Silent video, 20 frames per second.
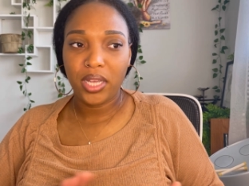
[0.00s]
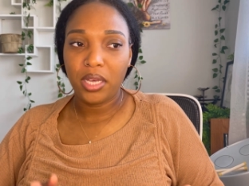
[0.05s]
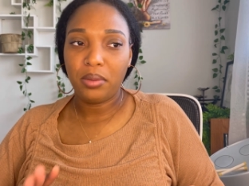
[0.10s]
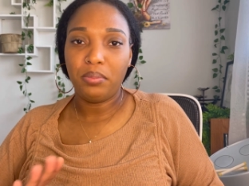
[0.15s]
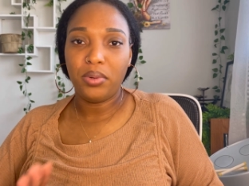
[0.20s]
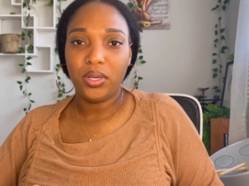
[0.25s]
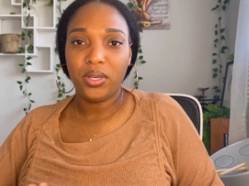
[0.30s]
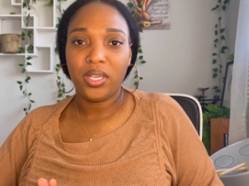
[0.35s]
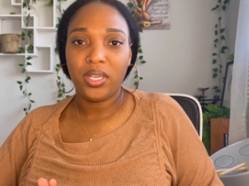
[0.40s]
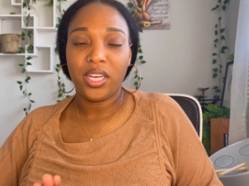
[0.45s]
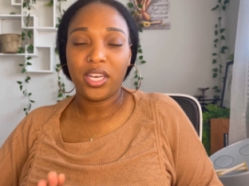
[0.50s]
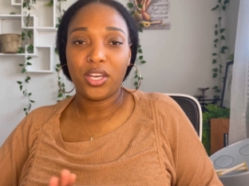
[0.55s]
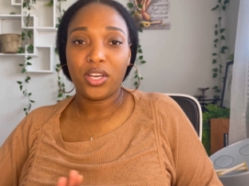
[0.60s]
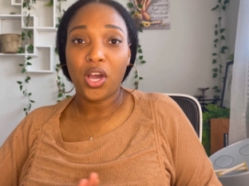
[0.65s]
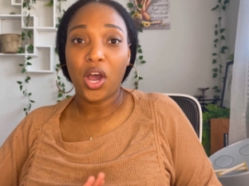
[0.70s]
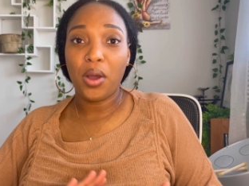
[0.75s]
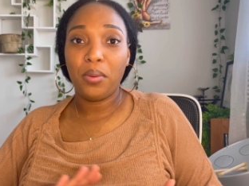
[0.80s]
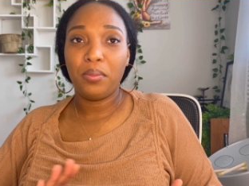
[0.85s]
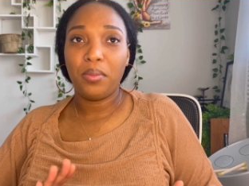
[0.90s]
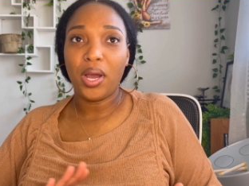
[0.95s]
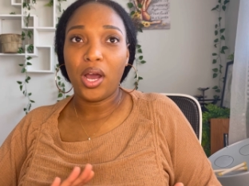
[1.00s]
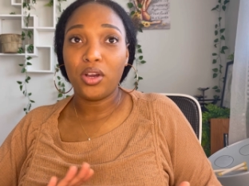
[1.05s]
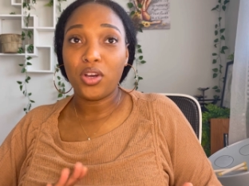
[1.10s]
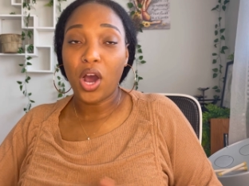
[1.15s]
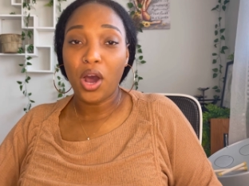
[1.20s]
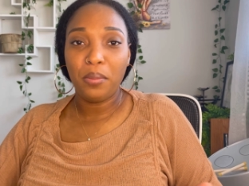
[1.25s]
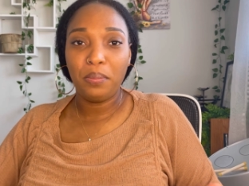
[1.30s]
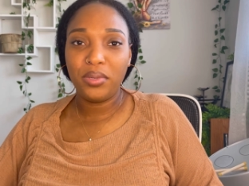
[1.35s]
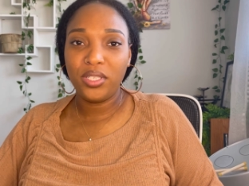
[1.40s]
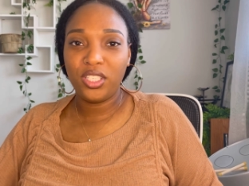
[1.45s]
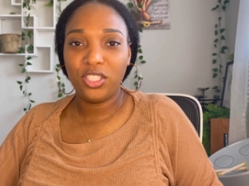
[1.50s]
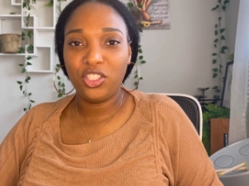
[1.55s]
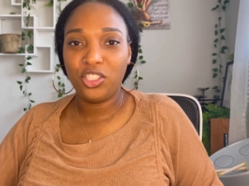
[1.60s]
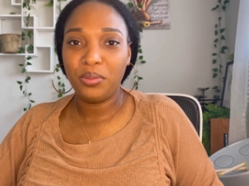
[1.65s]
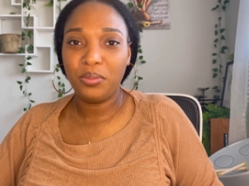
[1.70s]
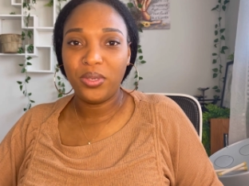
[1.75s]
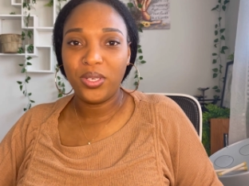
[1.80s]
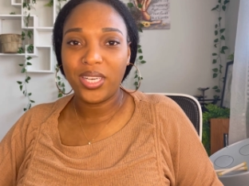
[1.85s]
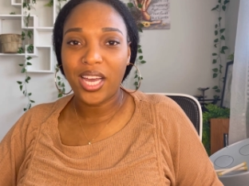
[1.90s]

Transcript: book, like a composition book.